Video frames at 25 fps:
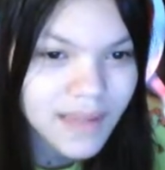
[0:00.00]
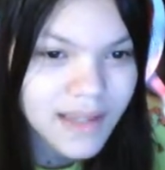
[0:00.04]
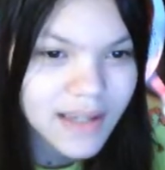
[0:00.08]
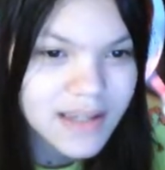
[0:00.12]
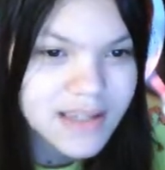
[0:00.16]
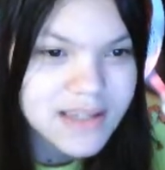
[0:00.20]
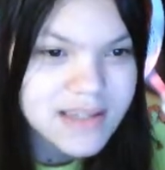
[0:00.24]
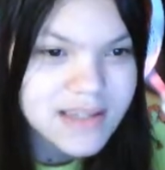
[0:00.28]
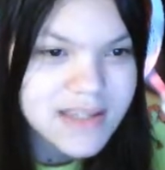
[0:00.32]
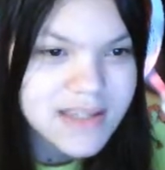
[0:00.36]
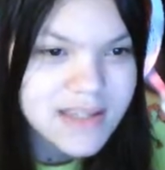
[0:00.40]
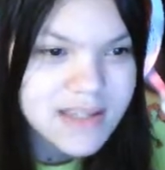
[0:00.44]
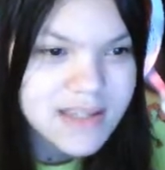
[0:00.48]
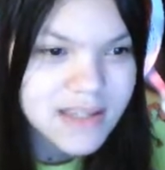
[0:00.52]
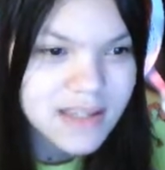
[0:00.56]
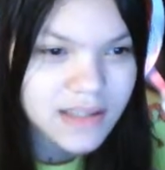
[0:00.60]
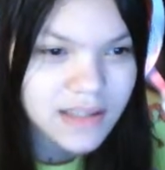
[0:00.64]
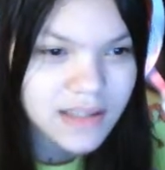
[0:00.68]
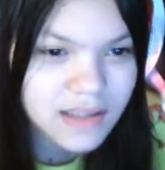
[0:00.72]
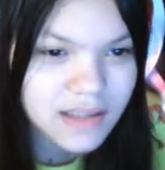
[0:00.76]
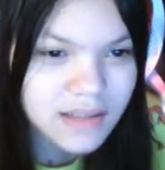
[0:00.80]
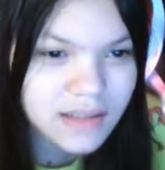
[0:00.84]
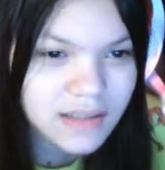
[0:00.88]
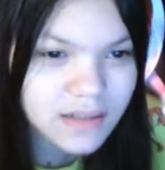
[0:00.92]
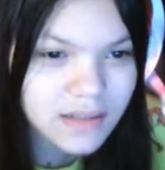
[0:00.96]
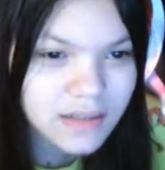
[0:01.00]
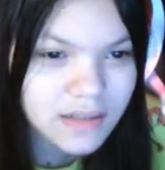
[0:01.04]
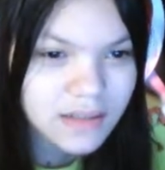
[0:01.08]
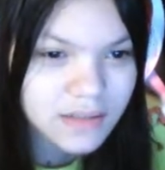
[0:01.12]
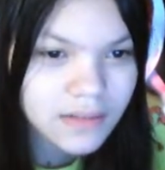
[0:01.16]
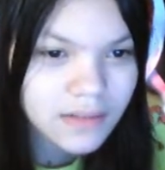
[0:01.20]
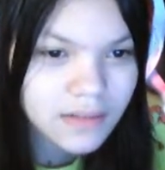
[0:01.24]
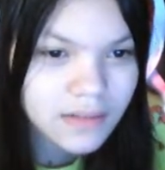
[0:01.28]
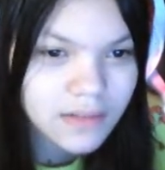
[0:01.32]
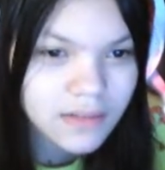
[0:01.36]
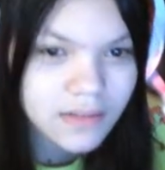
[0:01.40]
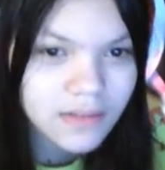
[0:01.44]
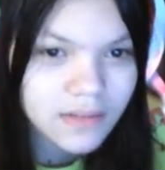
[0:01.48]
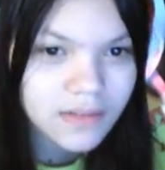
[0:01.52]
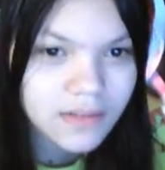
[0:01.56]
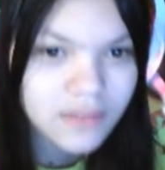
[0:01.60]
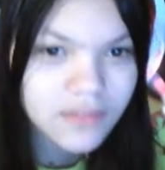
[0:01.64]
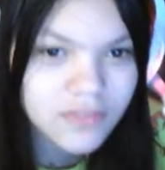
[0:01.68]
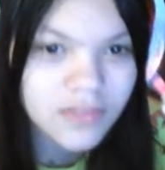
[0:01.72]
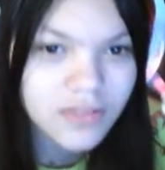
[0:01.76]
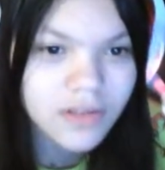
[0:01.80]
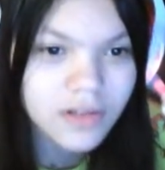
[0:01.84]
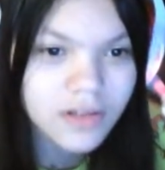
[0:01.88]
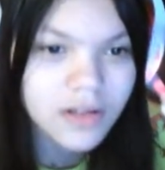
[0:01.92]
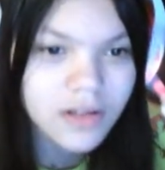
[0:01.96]
I can see
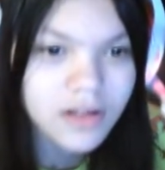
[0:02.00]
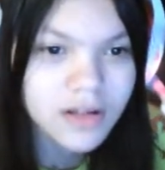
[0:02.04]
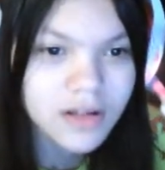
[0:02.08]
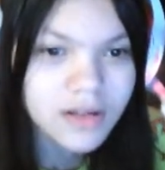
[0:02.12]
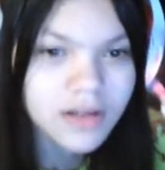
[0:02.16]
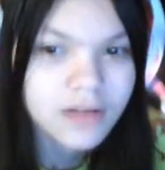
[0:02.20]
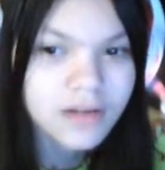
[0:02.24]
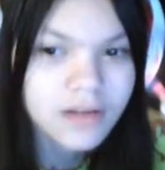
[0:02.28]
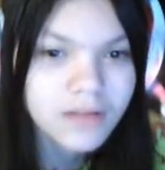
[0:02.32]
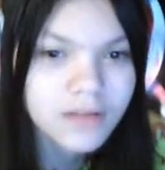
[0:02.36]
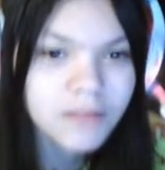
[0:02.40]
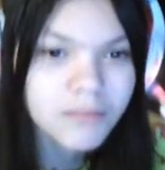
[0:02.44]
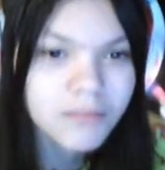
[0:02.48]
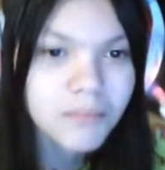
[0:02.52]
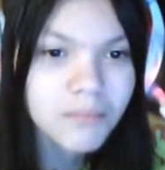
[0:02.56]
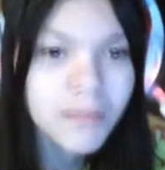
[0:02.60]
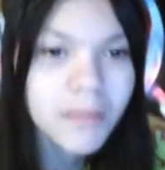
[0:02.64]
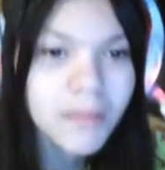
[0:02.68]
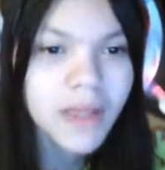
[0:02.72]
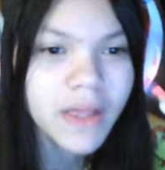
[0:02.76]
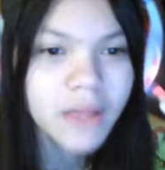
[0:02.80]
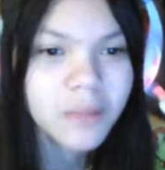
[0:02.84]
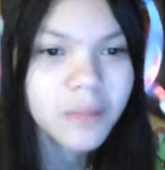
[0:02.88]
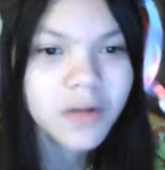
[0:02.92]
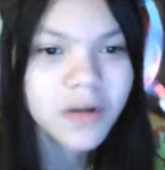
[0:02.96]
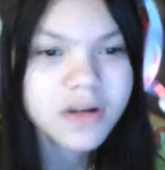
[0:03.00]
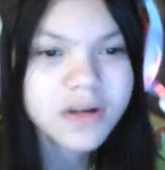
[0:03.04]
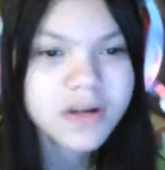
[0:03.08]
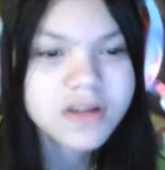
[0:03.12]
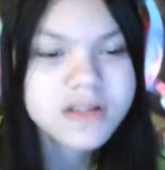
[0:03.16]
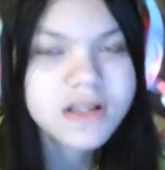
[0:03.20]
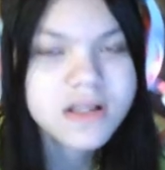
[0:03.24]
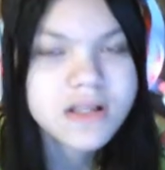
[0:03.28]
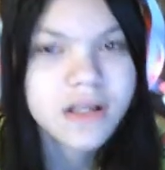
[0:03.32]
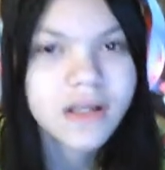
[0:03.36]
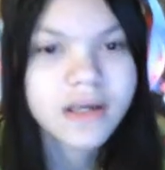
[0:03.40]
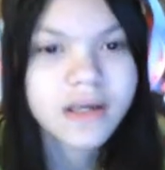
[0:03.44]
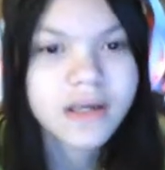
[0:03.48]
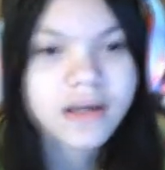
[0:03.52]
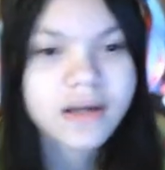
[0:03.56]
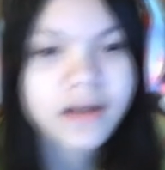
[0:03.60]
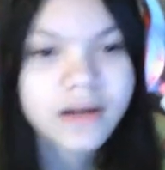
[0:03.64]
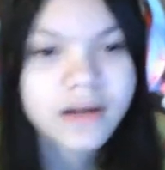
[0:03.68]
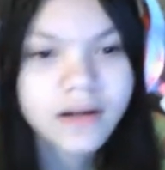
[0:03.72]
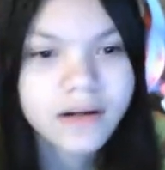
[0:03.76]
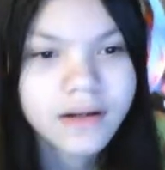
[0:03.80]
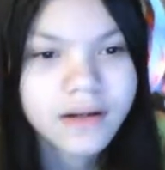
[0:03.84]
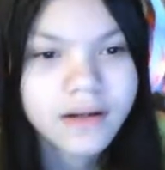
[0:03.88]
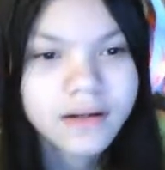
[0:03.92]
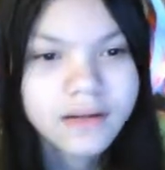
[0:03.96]
very mailbox,
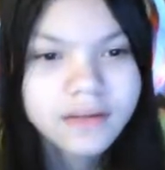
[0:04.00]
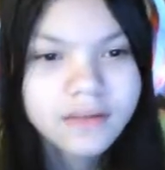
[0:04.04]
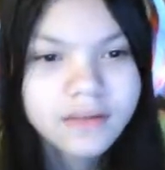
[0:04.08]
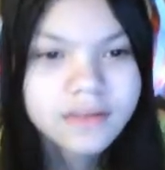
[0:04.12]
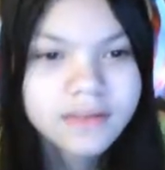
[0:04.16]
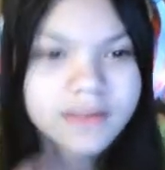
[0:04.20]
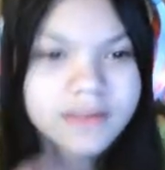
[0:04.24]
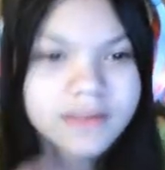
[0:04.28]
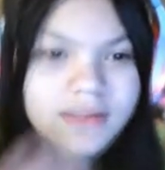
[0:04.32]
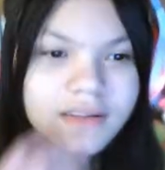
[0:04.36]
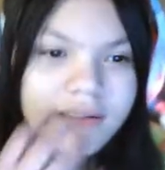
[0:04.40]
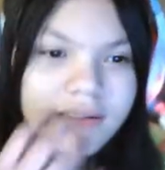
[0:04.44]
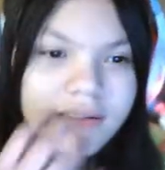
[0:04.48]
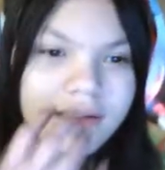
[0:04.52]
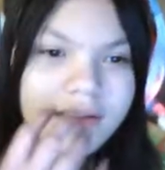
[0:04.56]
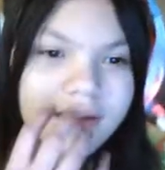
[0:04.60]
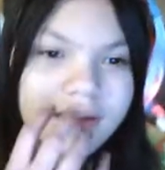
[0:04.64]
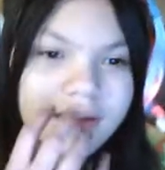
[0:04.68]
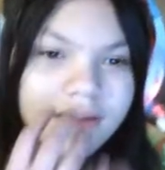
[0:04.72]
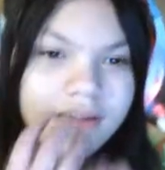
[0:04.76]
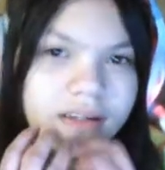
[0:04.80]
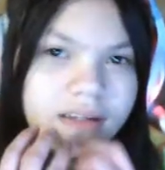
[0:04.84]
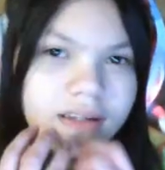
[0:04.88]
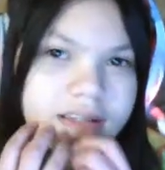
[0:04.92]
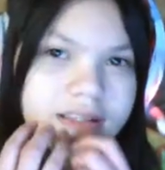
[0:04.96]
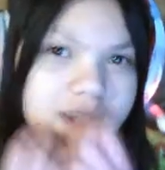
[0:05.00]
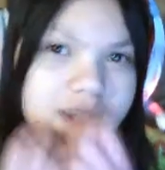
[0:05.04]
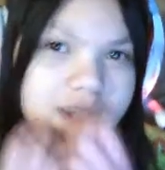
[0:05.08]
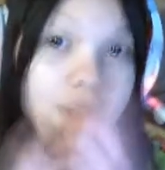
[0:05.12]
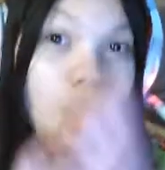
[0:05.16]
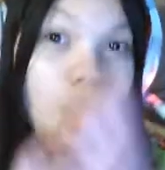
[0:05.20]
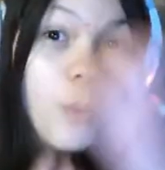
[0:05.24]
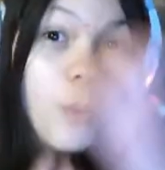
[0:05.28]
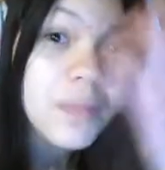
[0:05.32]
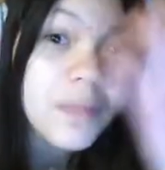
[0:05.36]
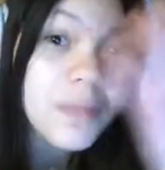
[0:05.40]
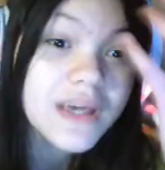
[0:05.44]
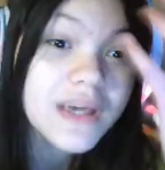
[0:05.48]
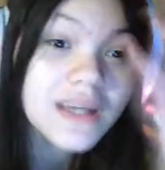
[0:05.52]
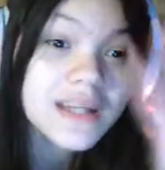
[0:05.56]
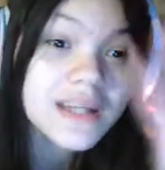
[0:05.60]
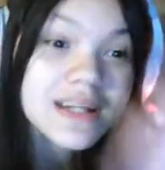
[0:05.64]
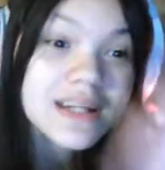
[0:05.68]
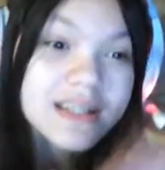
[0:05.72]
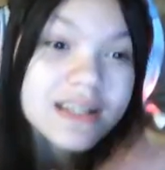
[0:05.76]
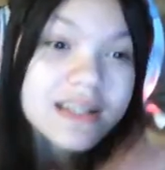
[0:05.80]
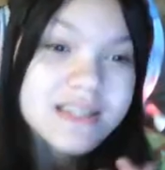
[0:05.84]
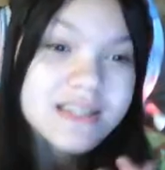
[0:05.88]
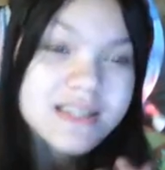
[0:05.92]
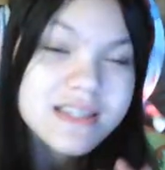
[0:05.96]
like, it's
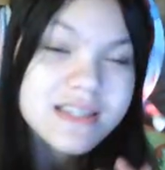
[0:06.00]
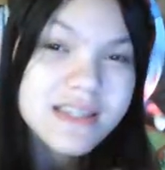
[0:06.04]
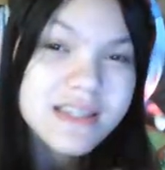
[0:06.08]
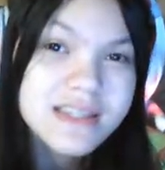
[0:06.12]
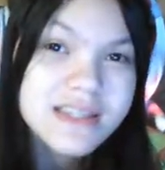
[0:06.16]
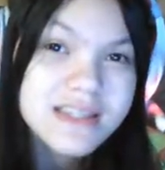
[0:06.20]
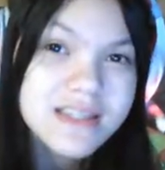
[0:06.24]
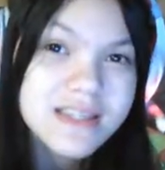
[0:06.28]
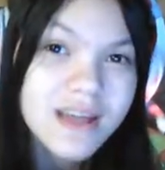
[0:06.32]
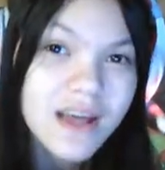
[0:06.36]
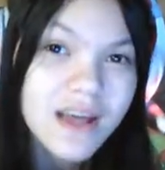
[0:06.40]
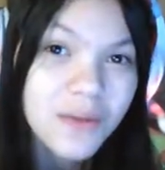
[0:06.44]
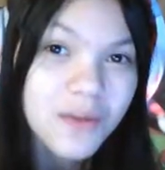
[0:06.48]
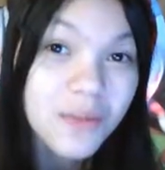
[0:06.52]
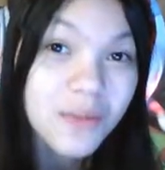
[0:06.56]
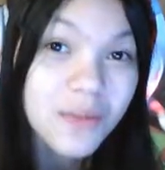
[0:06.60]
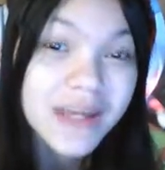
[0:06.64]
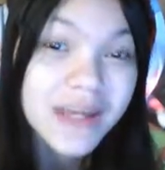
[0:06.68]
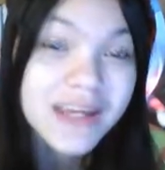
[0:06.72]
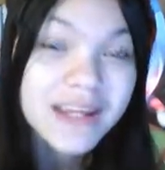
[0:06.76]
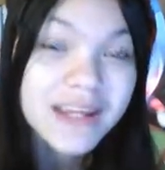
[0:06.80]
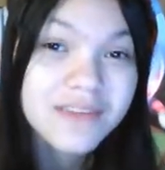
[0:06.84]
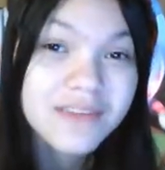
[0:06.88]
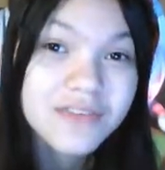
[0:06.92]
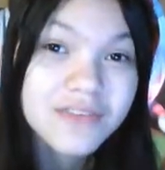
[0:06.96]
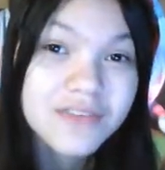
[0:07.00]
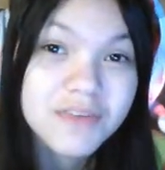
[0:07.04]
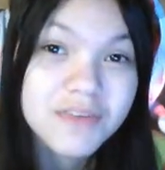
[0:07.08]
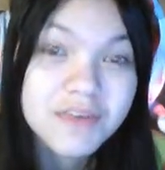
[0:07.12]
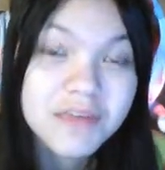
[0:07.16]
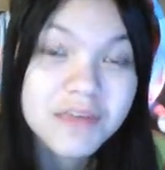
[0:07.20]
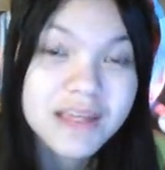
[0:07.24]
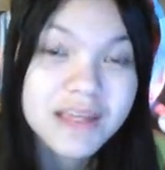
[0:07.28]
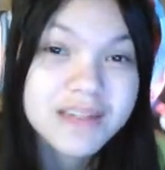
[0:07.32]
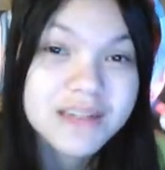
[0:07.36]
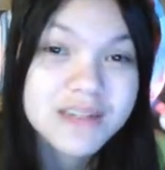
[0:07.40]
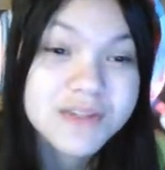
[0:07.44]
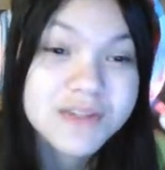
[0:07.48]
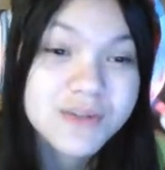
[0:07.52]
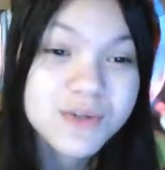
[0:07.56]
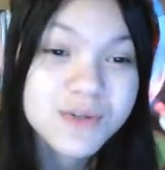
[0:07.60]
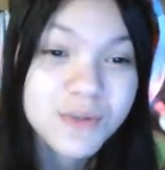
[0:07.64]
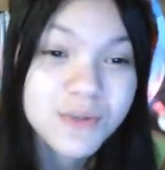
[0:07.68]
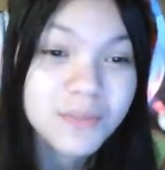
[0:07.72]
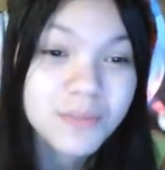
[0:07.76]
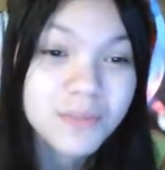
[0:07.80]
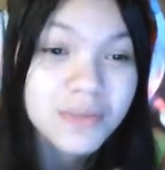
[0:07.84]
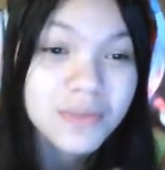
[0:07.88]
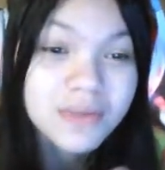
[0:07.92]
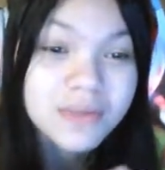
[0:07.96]
open, it's waiting for me
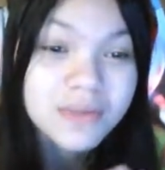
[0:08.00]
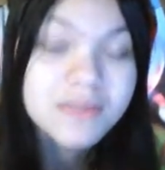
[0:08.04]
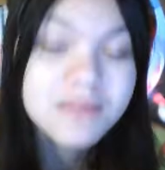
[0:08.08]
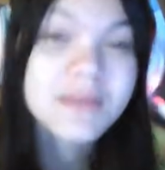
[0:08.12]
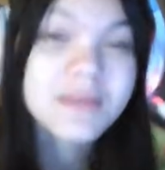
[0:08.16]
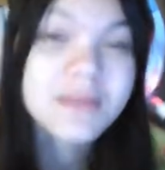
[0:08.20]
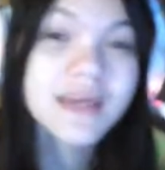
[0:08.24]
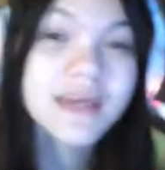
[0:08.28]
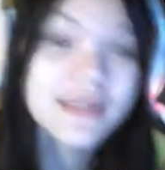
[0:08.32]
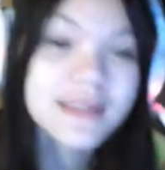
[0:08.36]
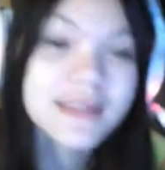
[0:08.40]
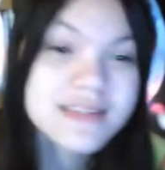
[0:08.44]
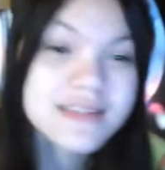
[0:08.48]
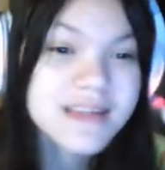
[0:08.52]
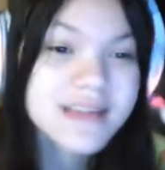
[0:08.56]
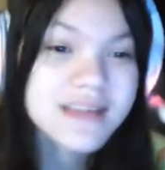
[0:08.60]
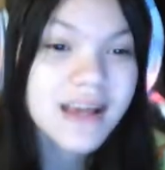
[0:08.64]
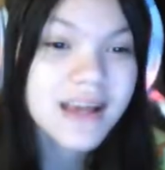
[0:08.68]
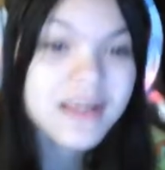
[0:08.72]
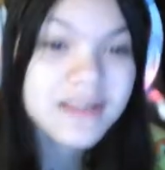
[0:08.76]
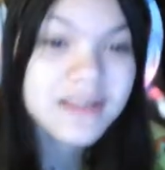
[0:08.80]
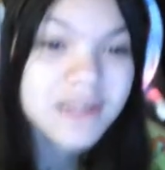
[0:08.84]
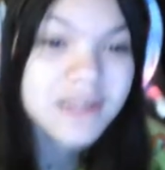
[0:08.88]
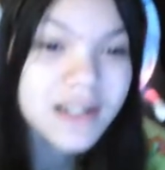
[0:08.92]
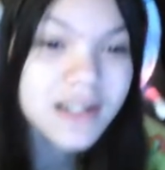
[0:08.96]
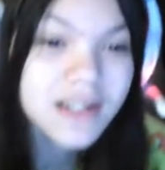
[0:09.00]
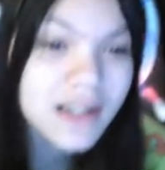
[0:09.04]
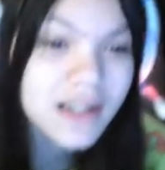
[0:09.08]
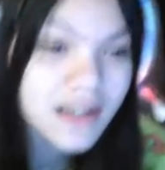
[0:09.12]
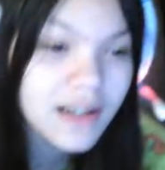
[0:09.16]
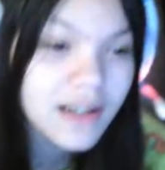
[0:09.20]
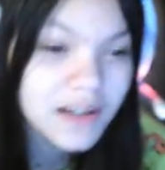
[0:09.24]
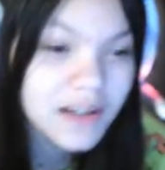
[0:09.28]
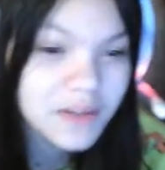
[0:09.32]
to put the mail inside of it,